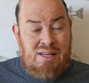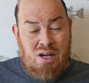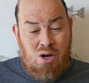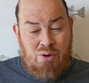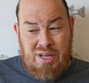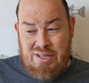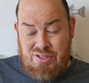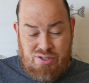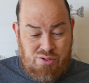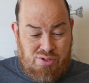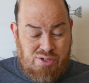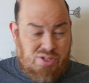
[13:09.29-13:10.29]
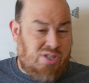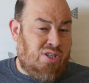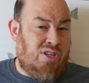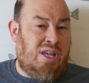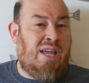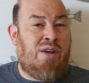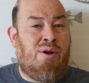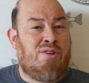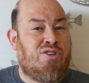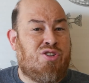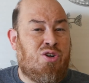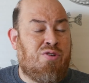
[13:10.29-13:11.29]
okay, Zeus is hanging around as
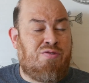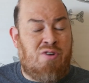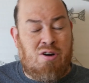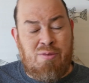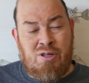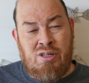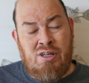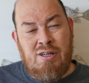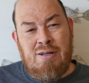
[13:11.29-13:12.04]
a dirt farmer.